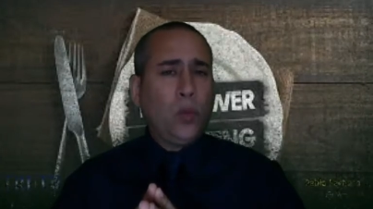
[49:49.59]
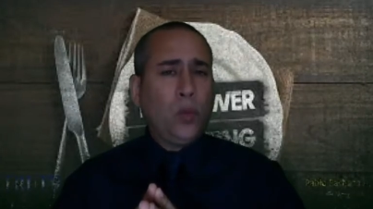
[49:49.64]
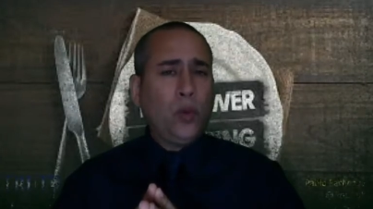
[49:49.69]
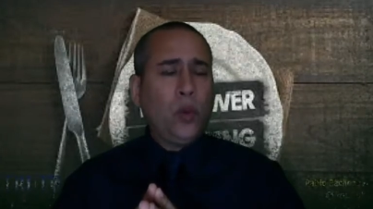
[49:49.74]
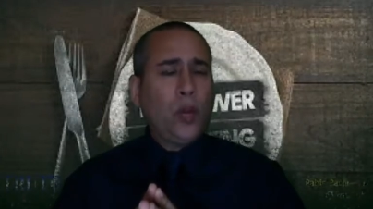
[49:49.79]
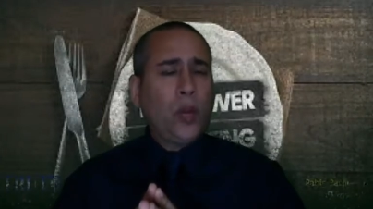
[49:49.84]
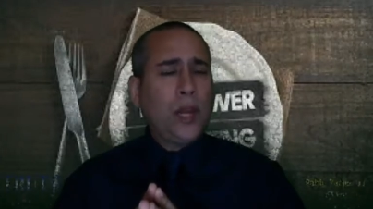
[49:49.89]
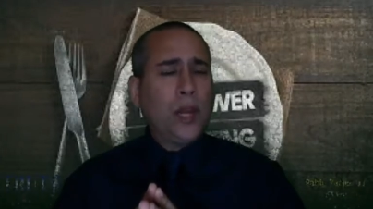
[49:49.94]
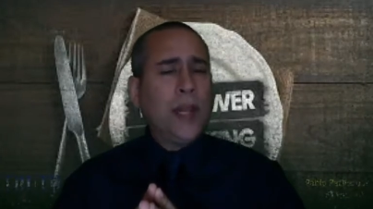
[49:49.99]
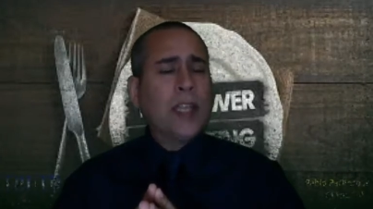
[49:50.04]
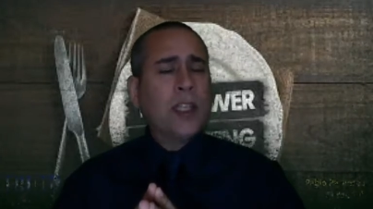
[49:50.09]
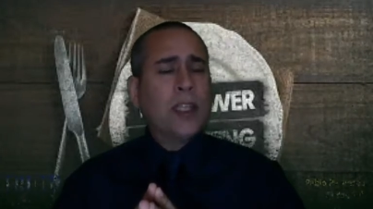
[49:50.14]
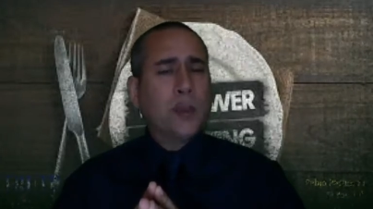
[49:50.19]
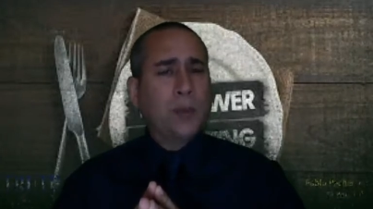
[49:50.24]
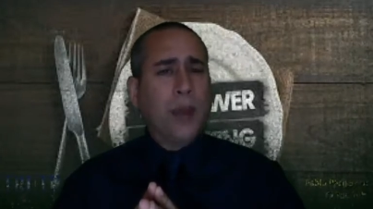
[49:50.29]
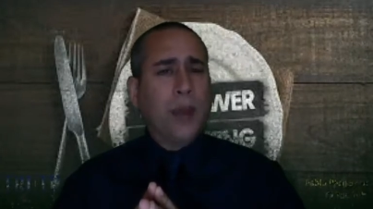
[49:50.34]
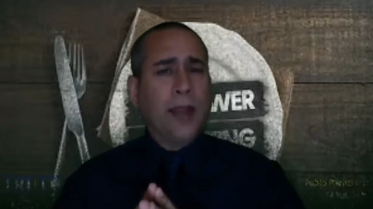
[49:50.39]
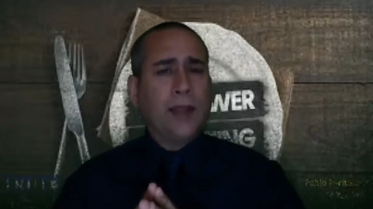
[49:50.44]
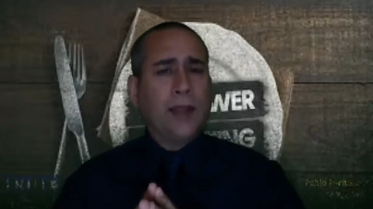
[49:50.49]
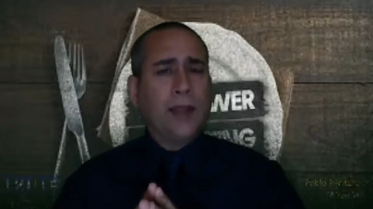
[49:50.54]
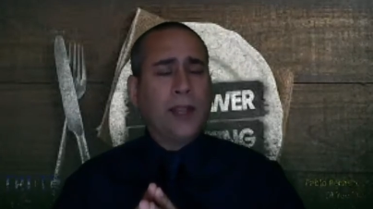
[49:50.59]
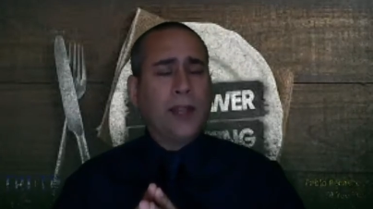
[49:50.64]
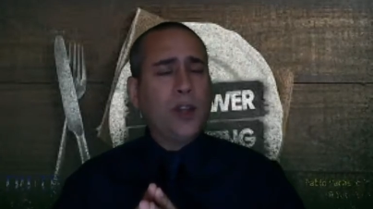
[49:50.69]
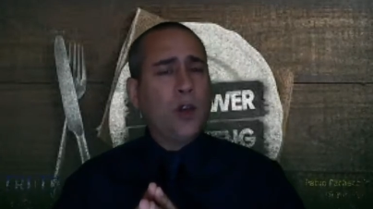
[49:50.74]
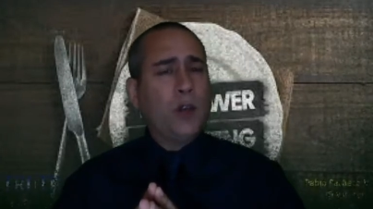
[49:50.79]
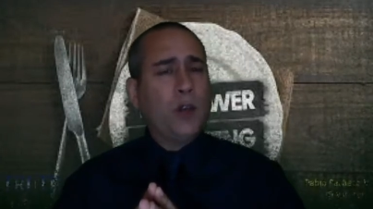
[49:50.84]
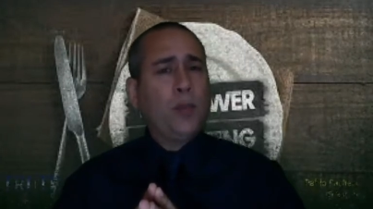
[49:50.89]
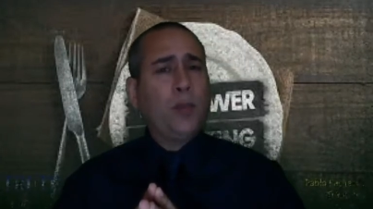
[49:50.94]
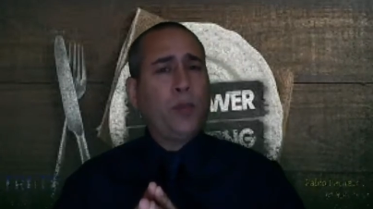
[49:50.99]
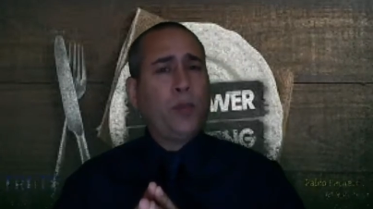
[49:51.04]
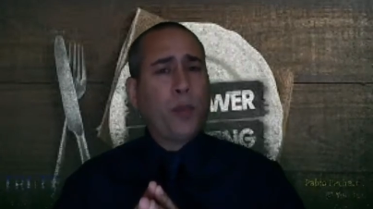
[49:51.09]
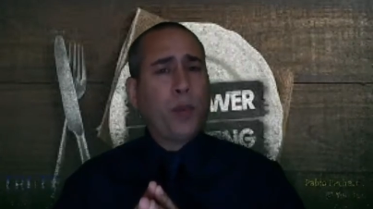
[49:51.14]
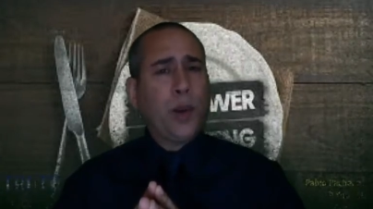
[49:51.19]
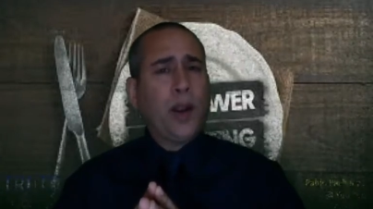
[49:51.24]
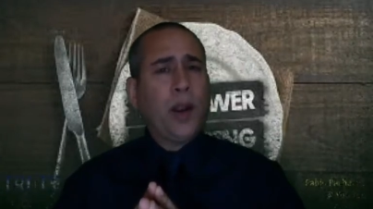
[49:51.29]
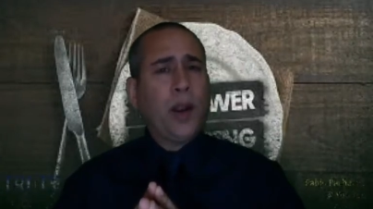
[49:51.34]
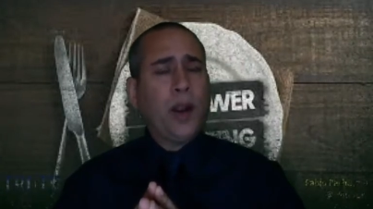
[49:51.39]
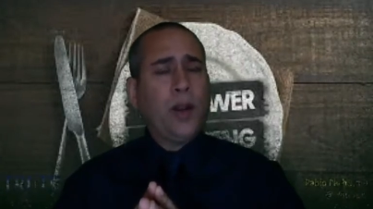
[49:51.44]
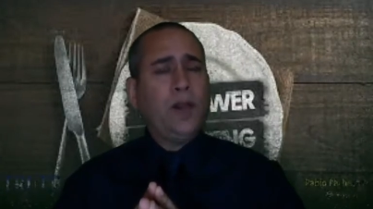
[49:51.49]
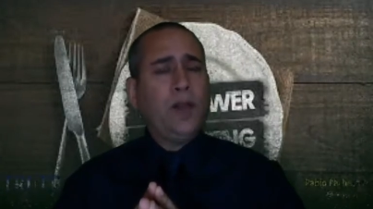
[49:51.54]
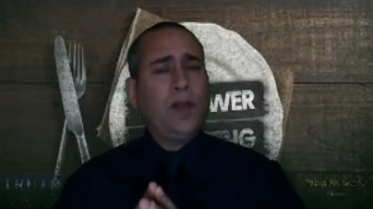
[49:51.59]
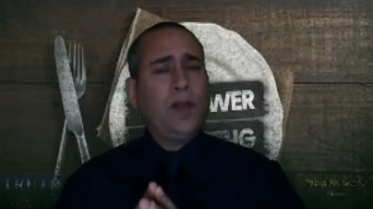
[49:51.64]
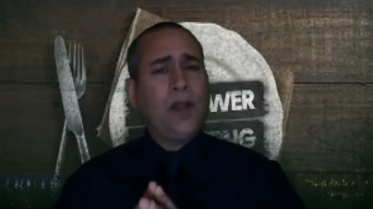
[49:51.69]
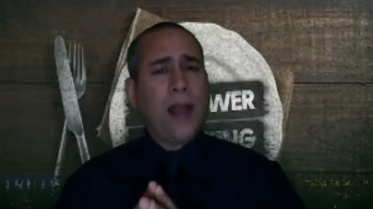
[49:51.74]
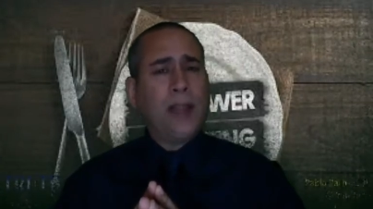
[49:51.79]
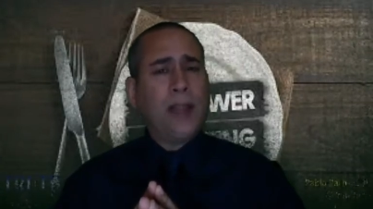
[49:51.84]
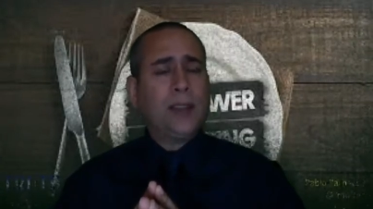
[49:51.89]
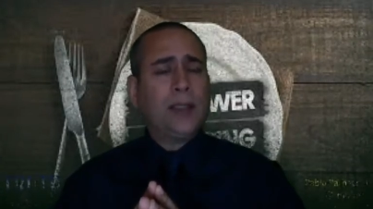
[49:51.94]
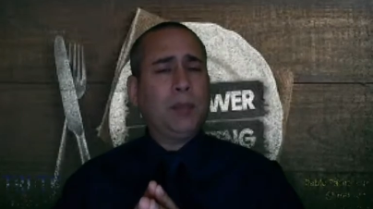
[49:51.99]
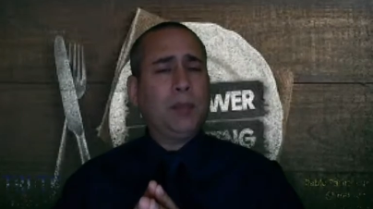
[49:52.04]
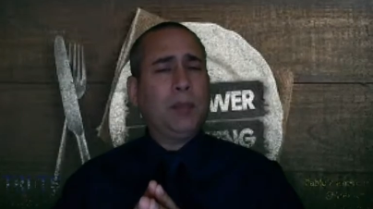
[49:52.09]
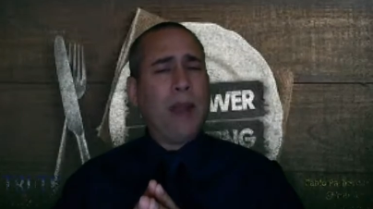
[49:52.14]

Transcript: you can expect that your prayer and fasting